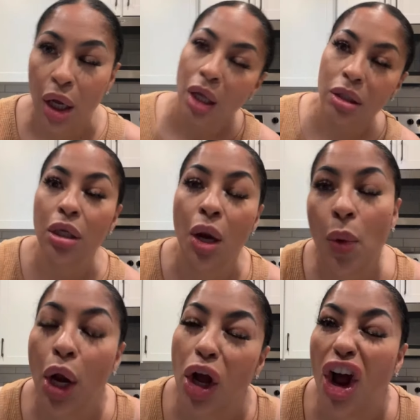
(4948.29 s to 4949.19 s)
You see a
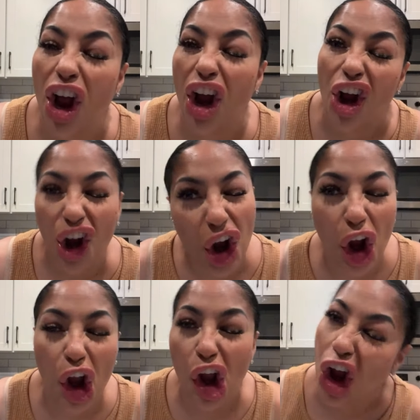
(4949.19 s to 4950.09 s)
wrinkle? Huh?
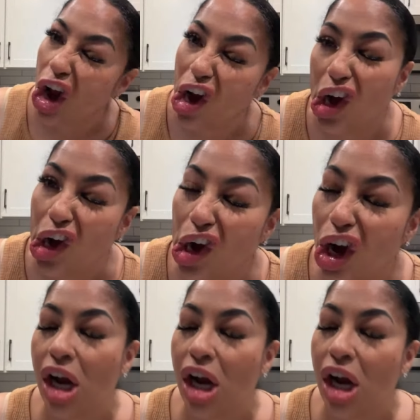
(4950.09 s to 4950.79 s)
Huh? Huh?